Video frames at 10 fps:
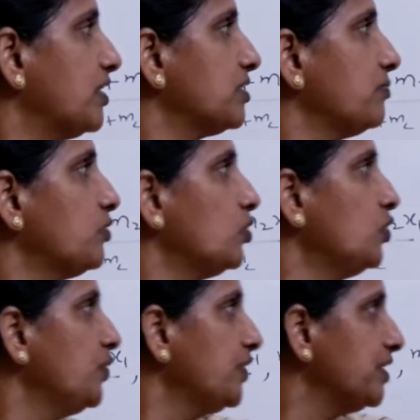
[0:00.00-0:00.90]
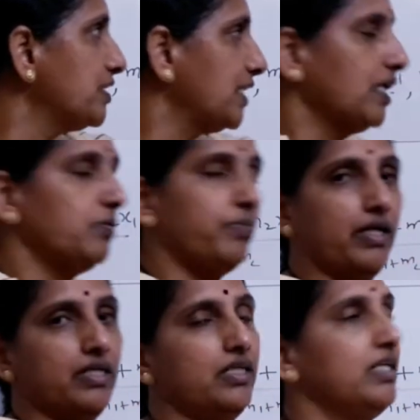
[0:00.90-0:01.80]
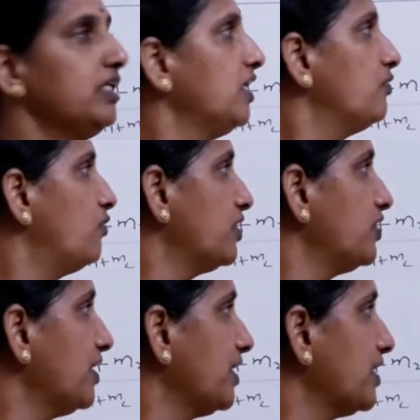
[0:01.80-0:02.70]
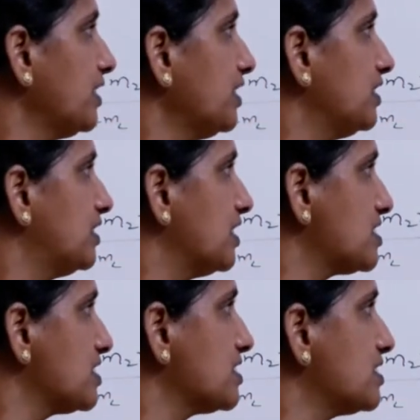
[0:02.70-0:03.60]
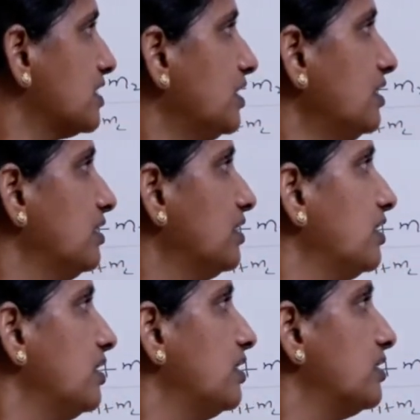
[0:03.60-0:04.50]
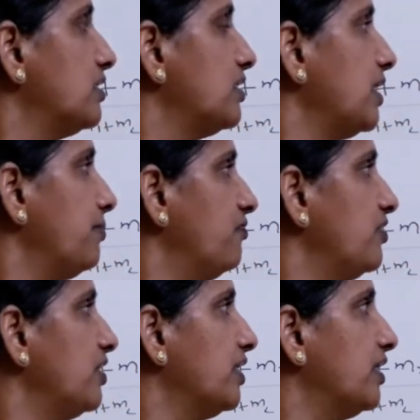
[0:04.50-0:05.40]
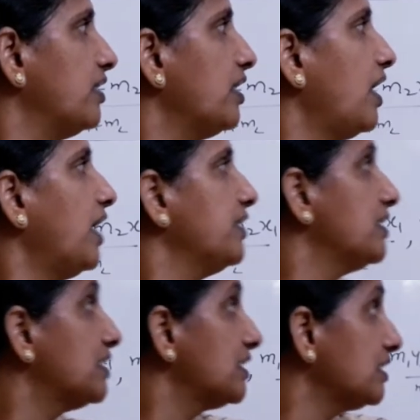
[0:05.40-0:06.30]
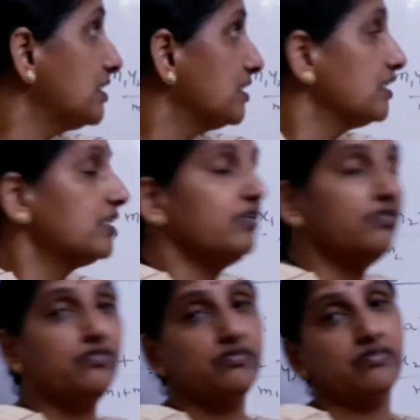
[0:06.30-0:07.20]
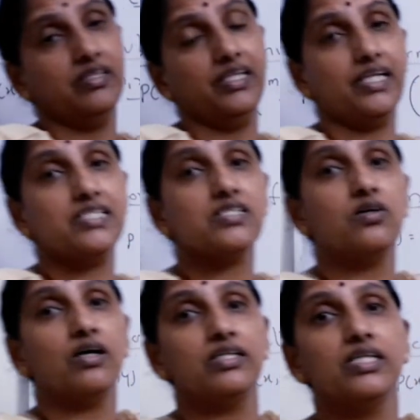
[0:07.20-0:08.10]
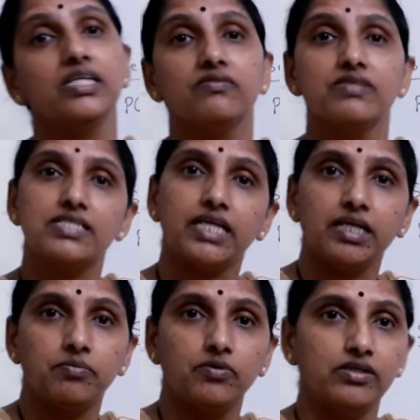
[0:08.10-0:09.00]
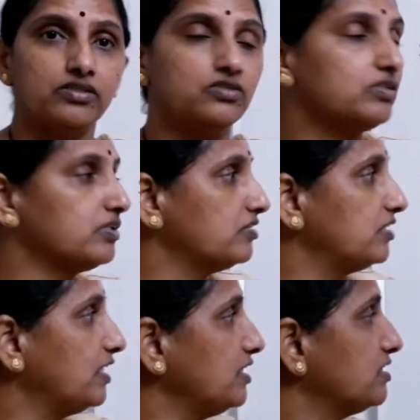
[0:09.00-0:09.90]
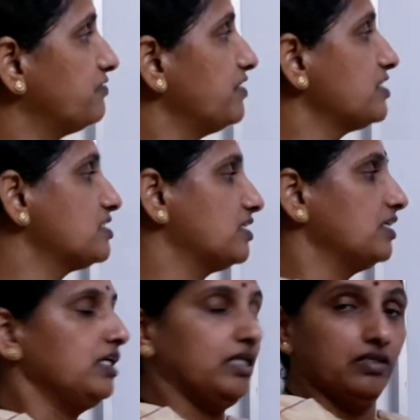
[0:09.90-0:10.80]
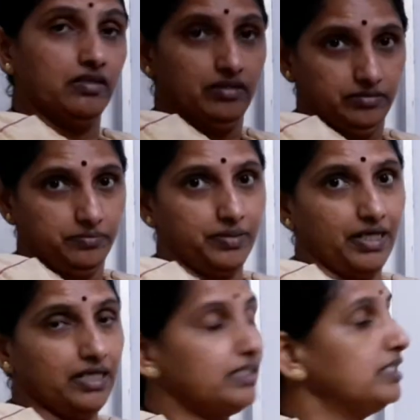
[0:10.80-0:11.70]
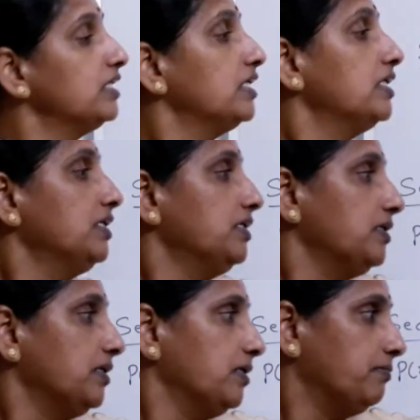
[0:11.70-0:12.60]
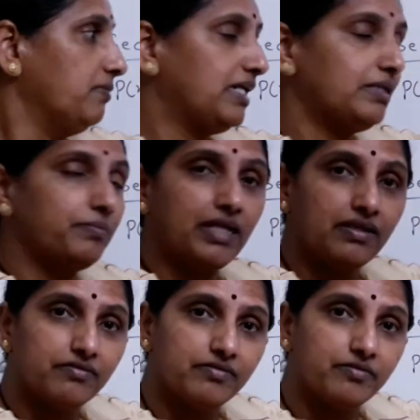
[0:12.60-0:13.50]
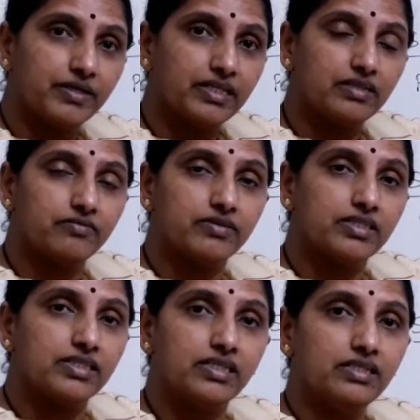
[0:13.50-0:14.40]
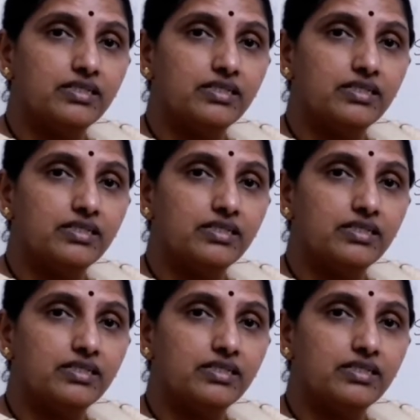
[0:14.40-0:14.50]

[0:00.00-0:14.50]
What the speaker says: is m2? The second part. What you are taking? This is the m1 and this is the x coordinate of the second point. So that is the first part multiplied with the